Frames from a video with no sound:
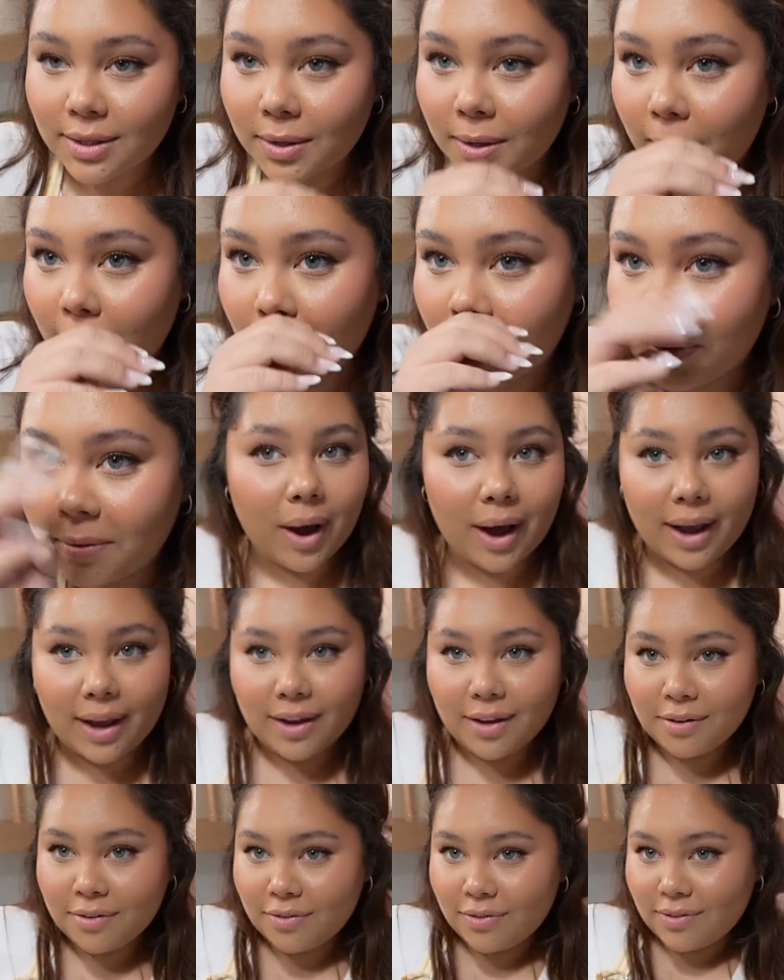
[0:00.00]
you know,
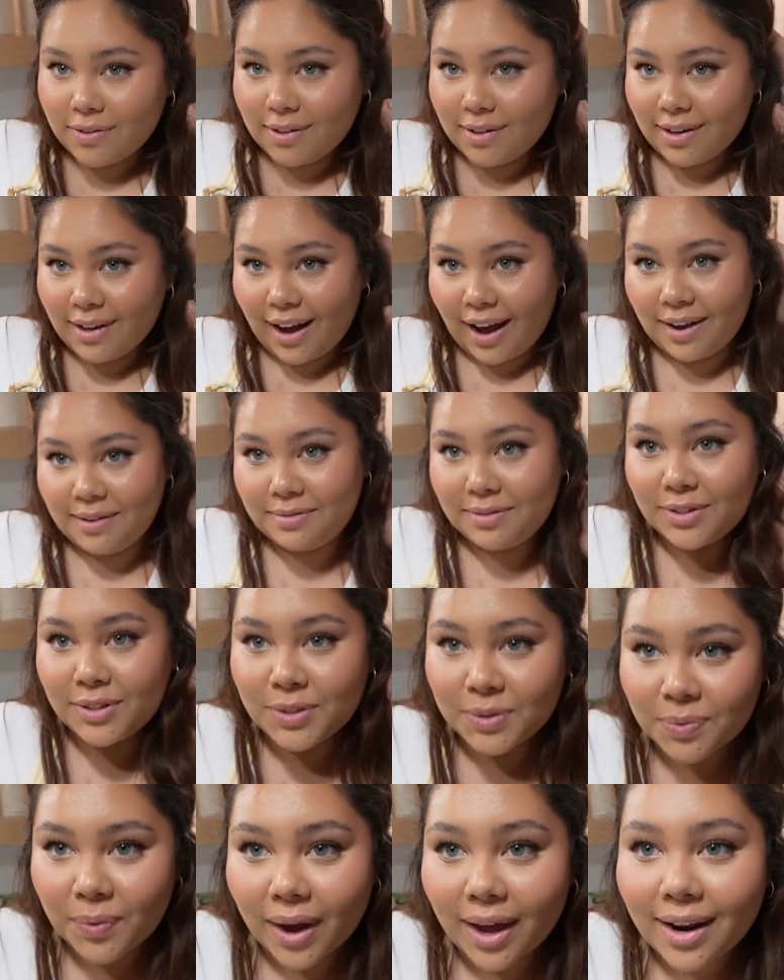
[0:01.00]
wife. I'm
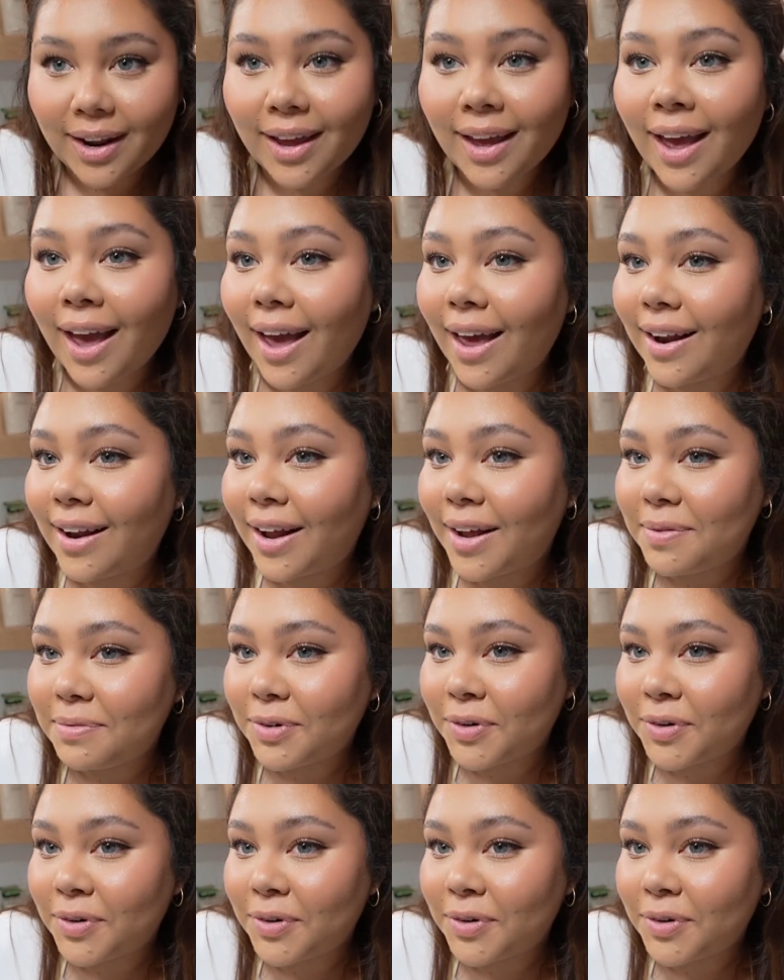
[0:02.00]
sweaty and I'm